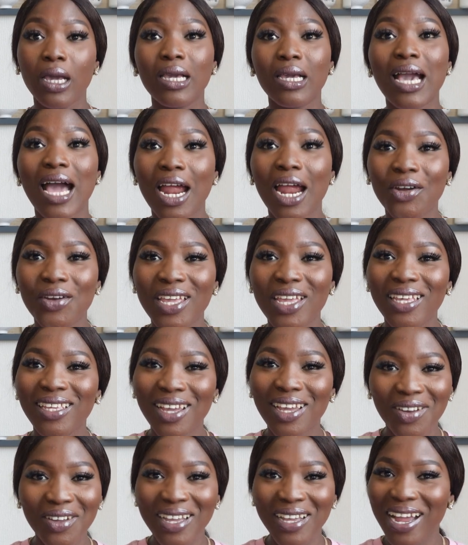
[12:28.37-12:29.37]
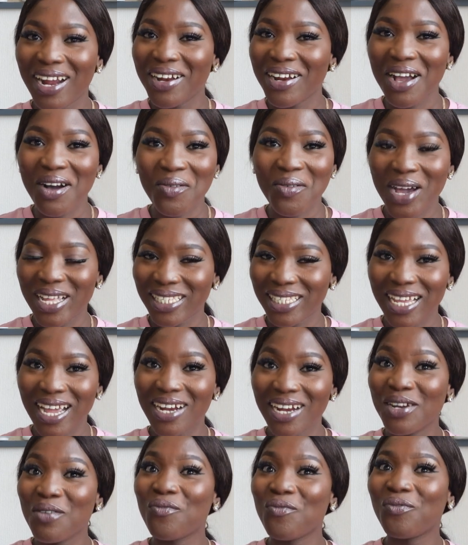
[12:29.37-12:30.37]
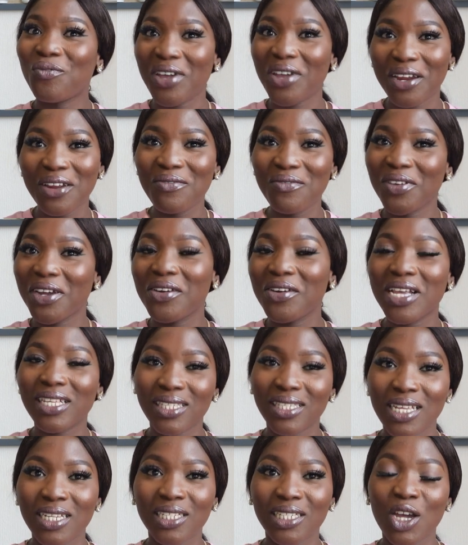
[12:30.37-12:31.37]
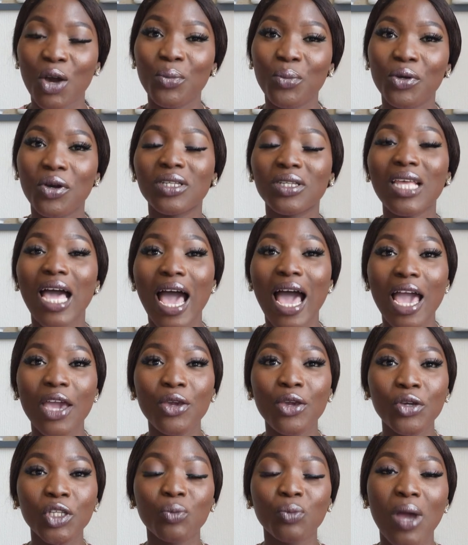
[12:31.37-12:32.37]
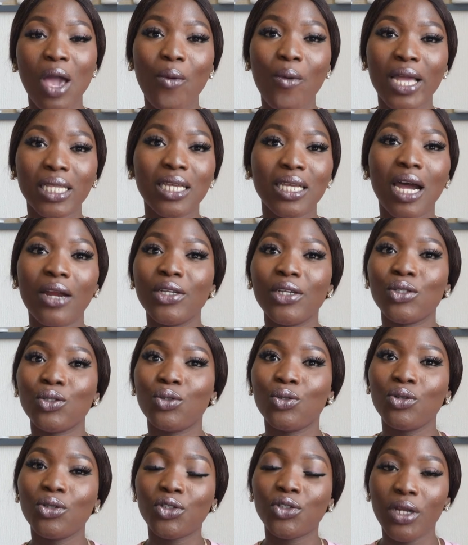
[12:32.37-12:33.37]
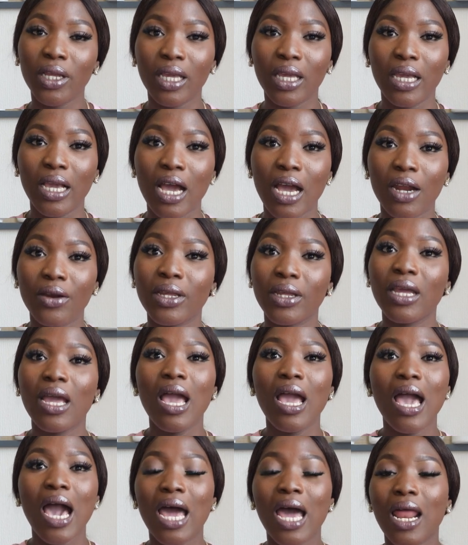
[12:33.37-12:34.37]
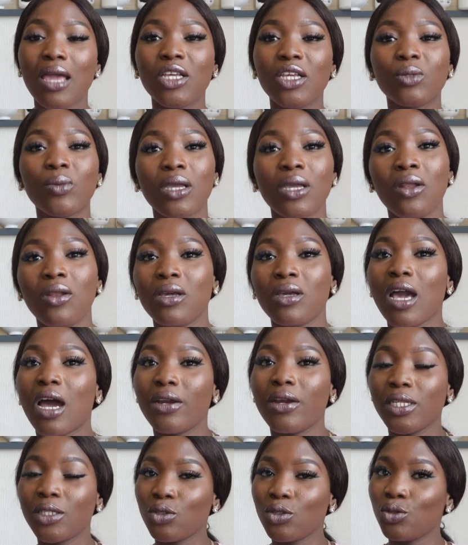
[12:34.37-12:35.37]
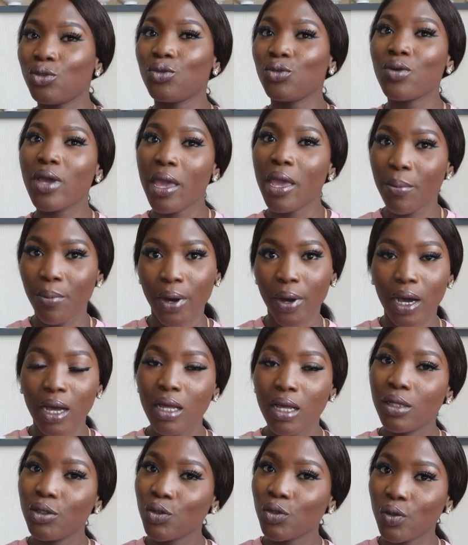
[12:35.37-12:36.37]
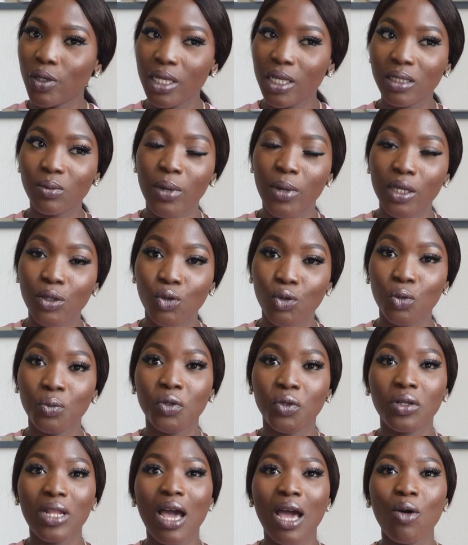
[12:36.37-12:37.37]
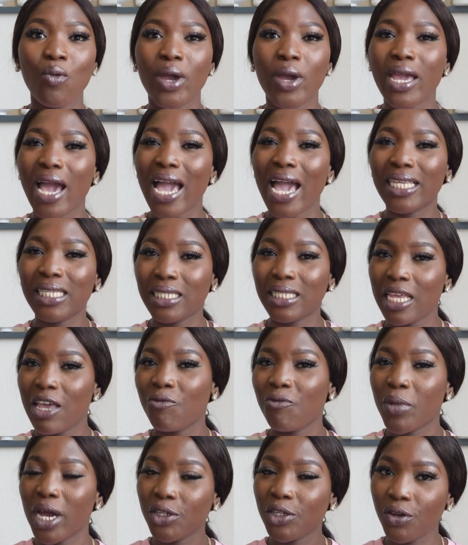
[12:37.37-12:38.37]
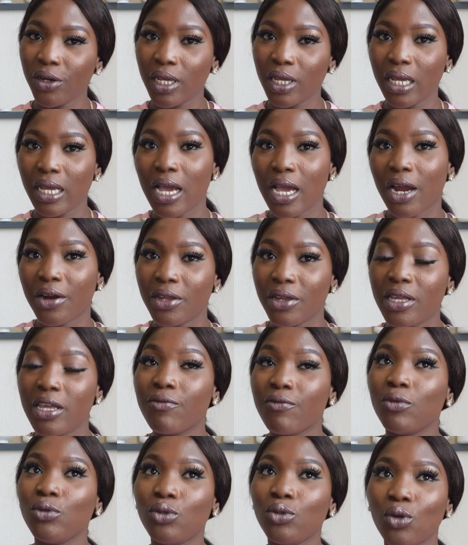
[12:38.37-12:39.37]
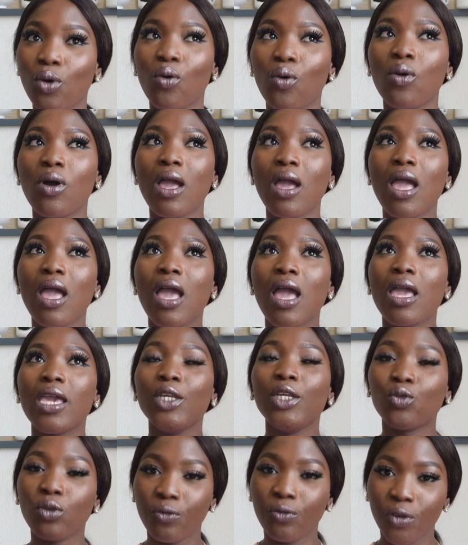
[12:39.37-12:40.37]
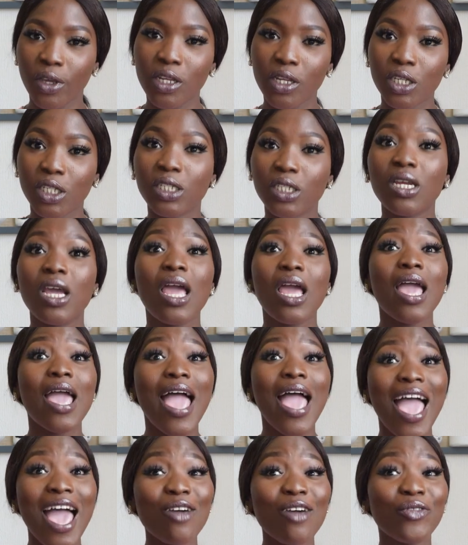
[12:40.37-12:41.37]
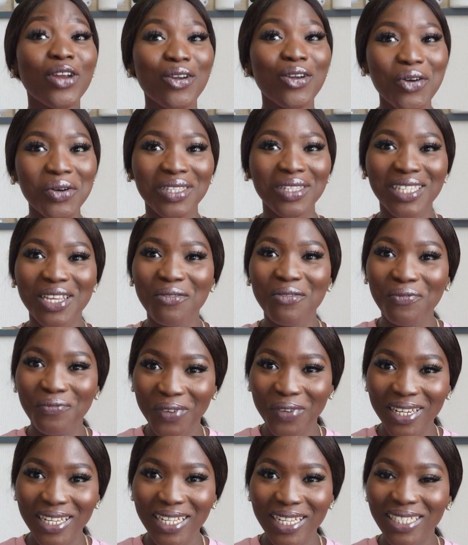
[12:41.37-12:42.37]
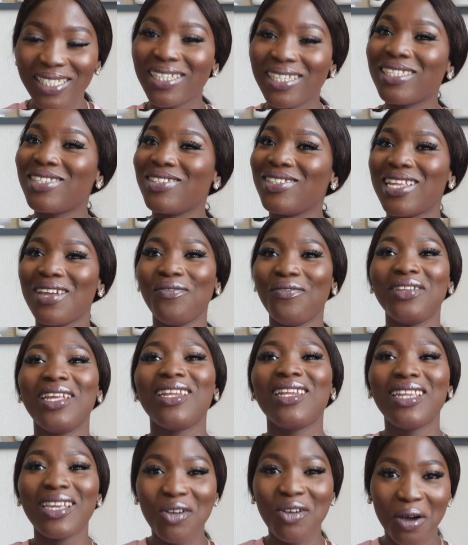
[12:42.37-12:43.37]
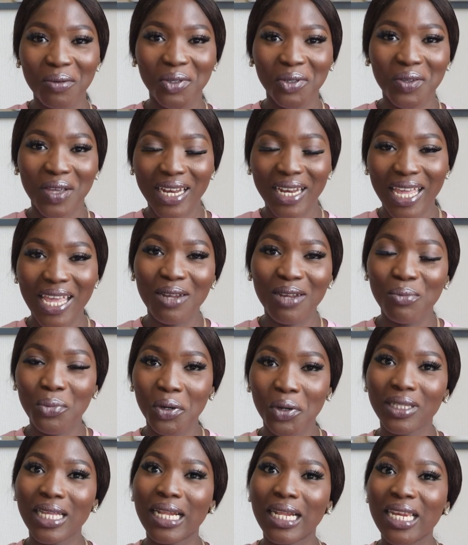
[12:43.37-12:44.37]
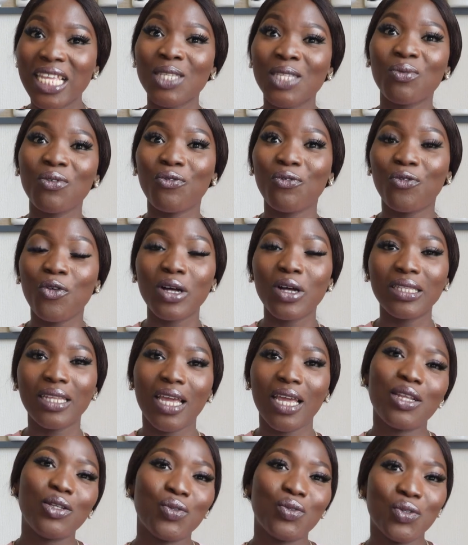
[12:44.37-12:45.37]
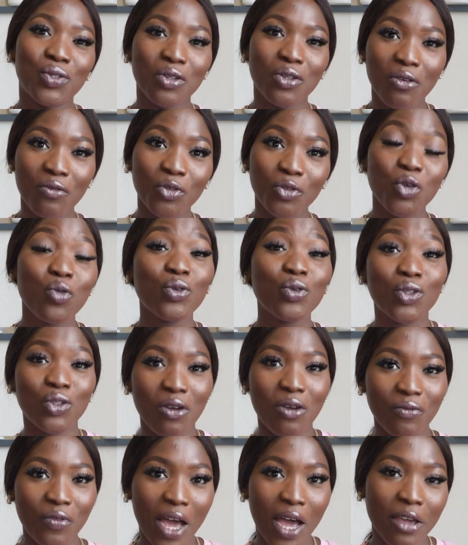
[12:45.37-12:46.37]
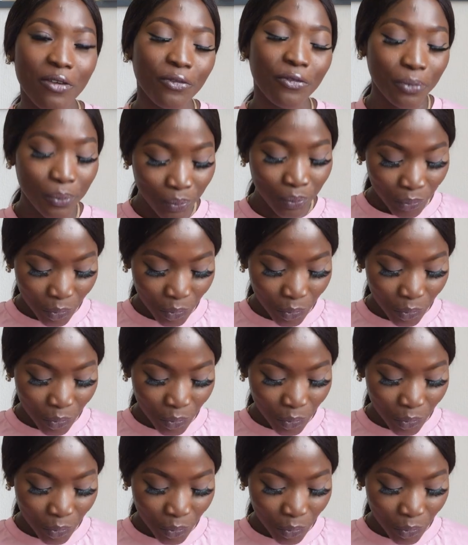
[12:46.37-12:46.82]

Gari, yellow gari and white gari, very, very essential, because I use my white gari to do drinking gari and I use my yellow gari to do eba, to eat my soup. So that way I save my drinking gari, even though it will finish. Every good thing finish, it will definitely come to an end, but at least before then it will serve, you will survive.